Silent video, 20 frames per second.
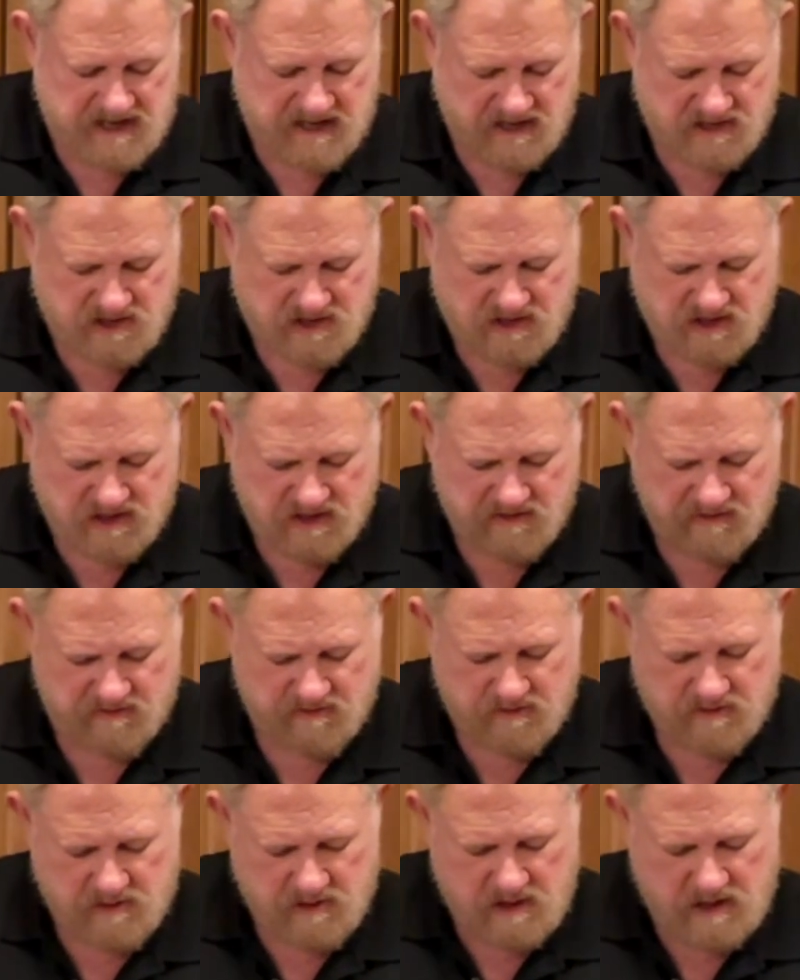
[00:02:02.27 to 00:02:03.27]
ounces
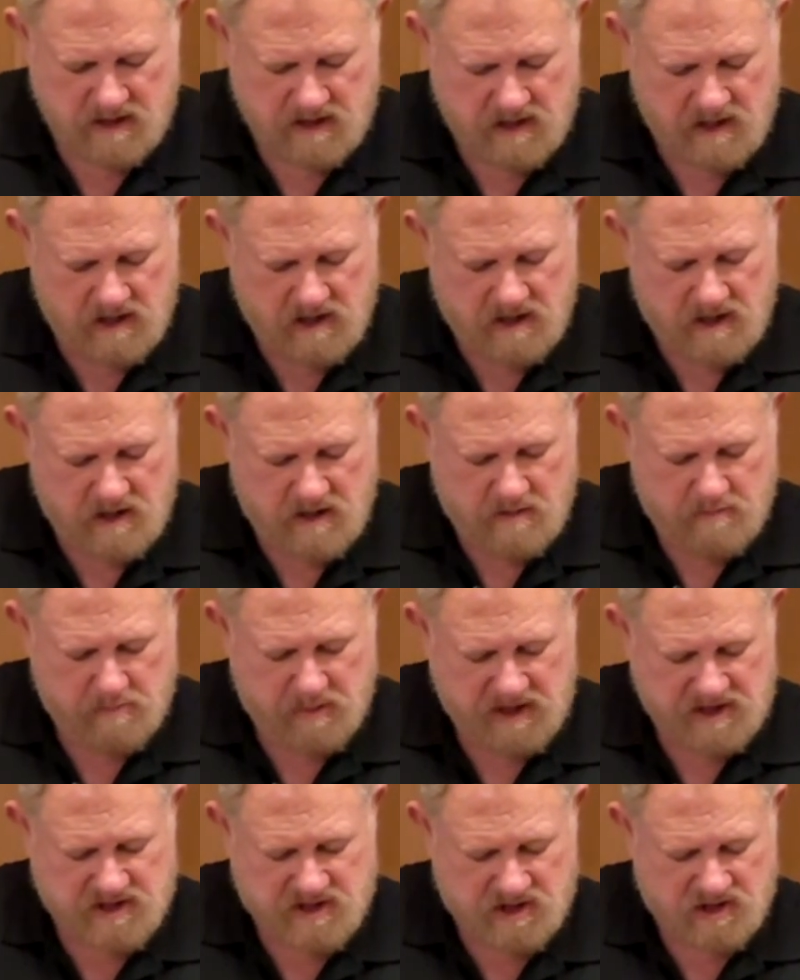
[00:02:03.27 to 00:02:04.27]
of
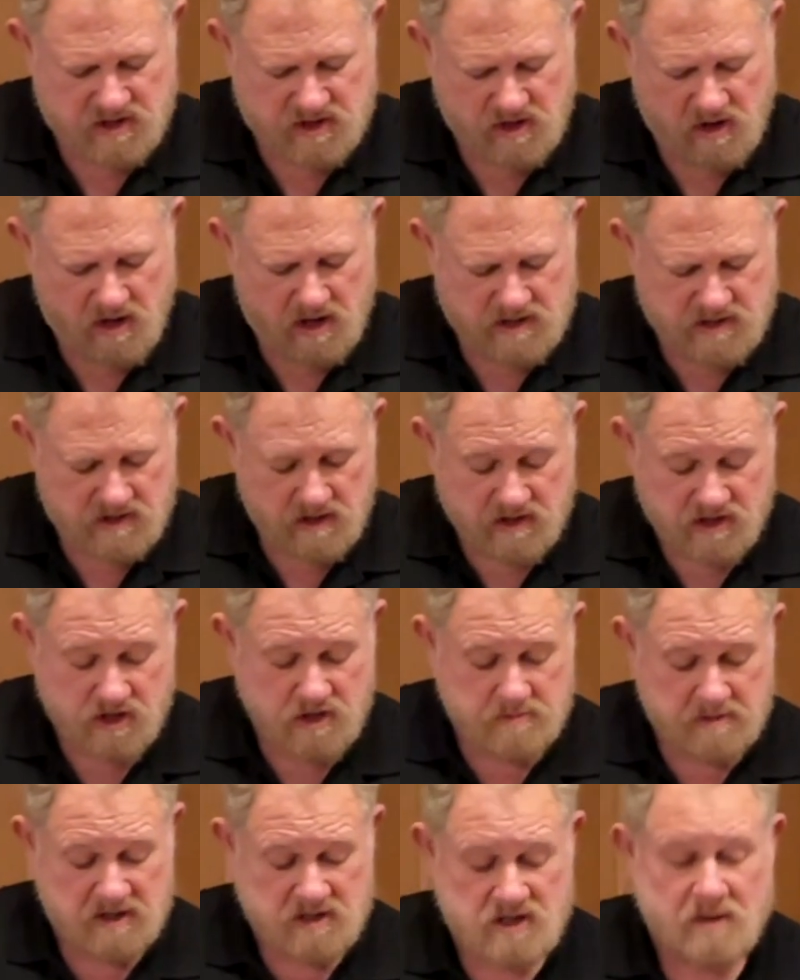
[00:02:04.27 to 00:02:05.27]
pizza sauce,
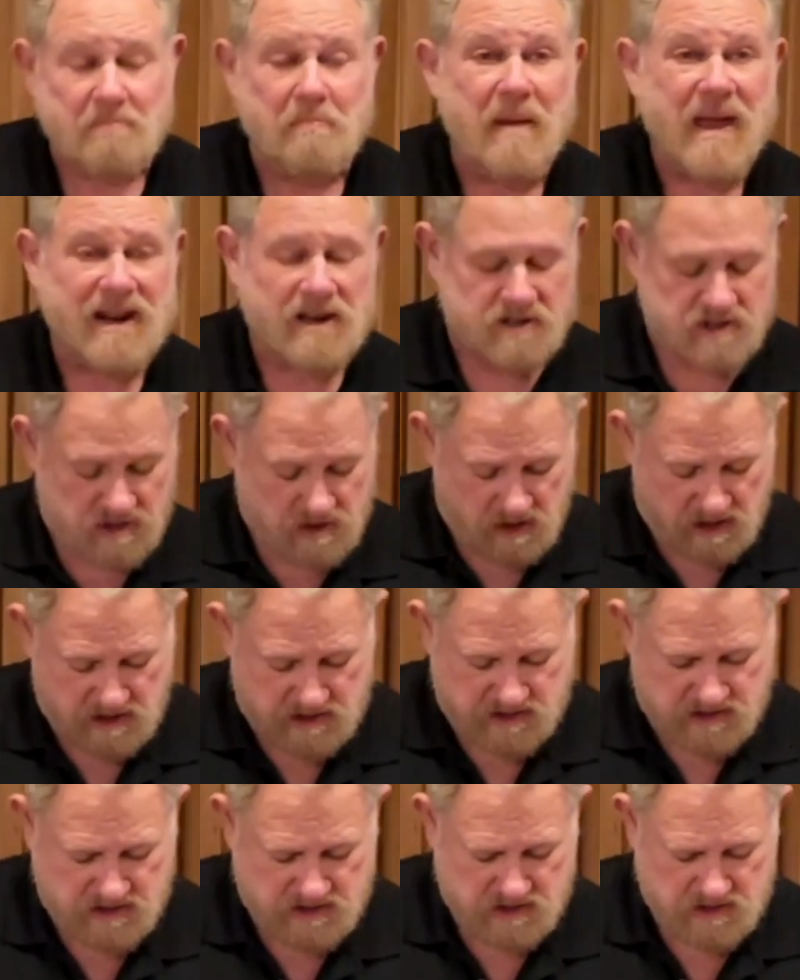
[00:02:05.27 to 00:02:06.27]
tomato
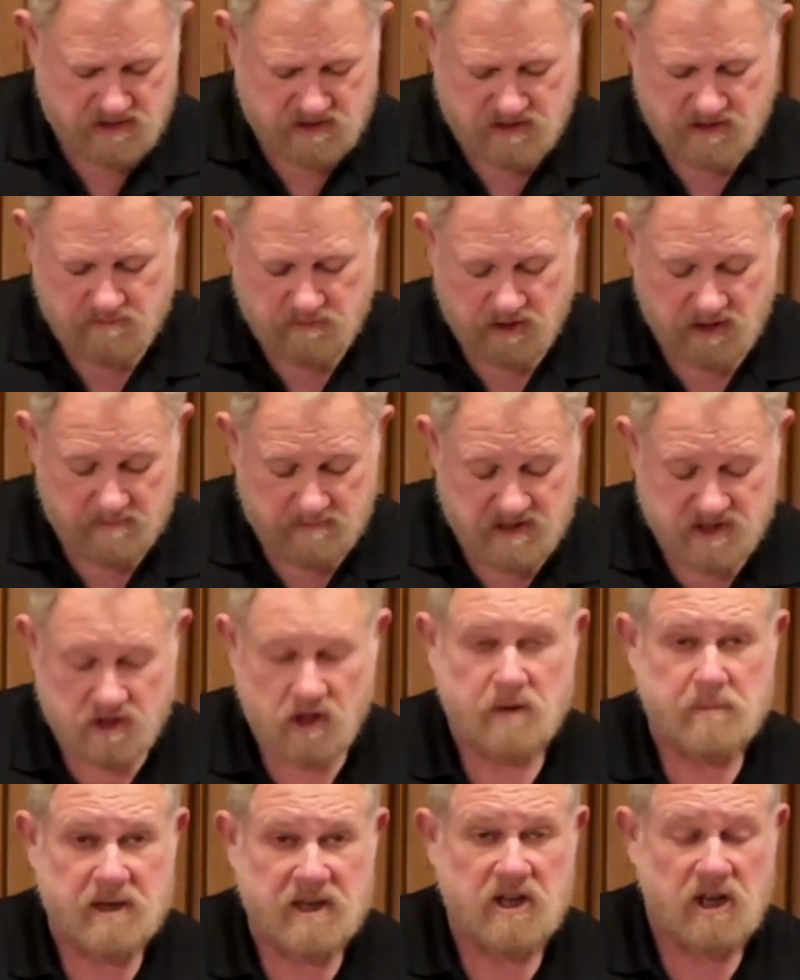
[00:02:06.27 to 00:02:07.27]
sauce. It's
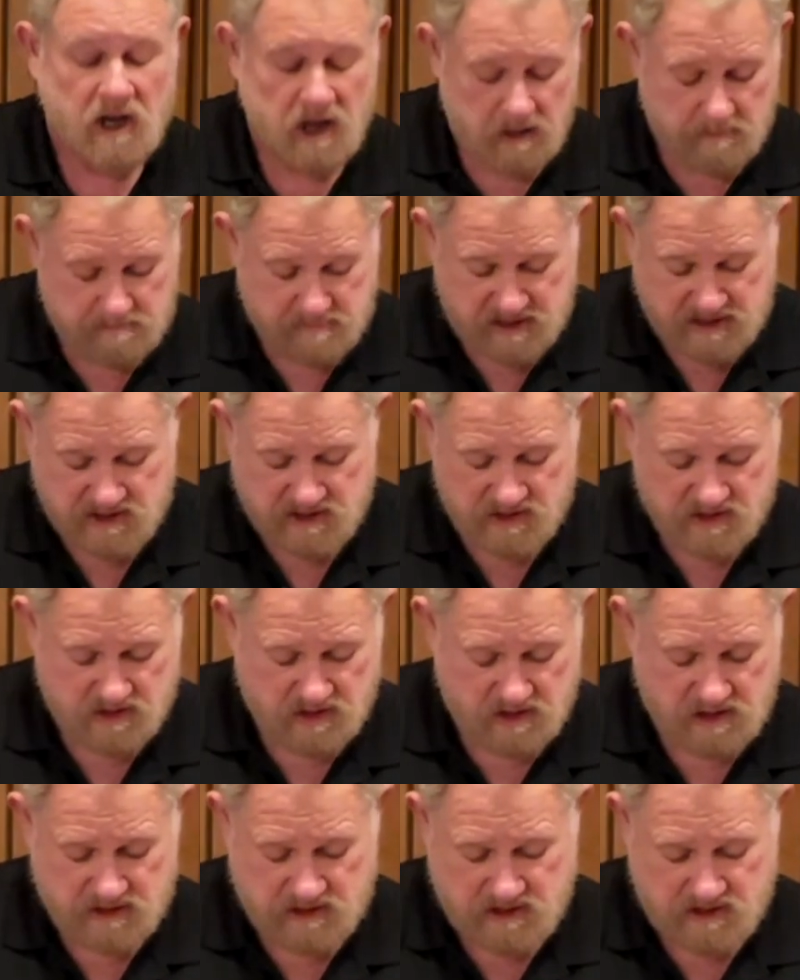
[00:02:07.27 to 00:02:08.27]
going to become pizza
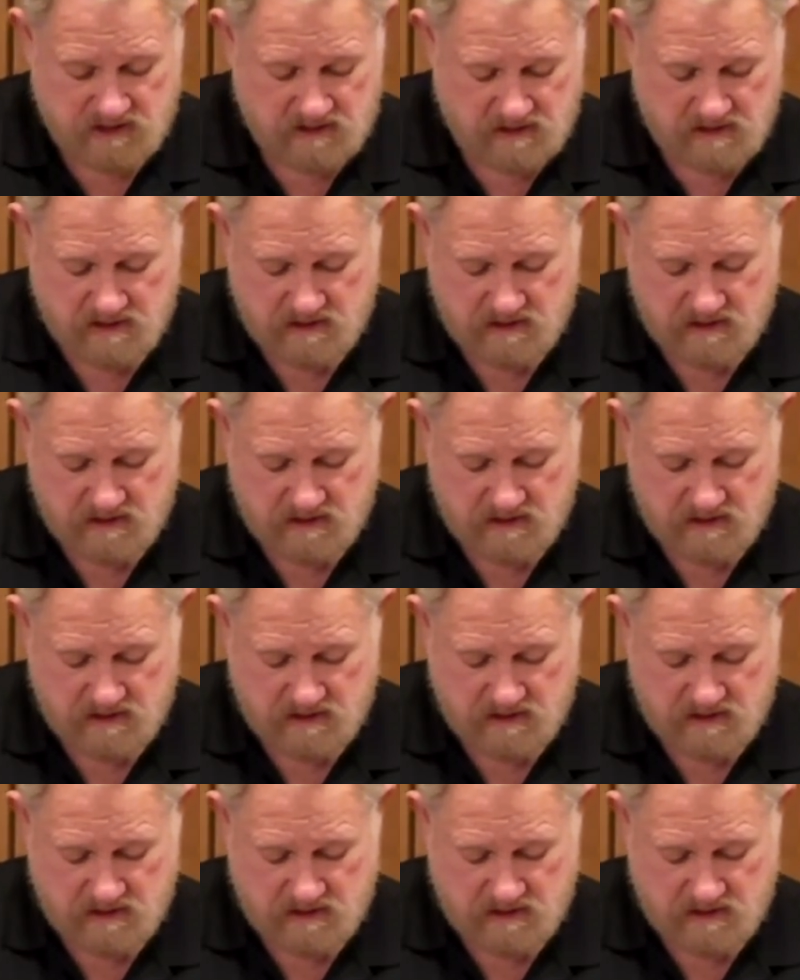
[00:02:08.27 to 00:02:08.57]
sauce.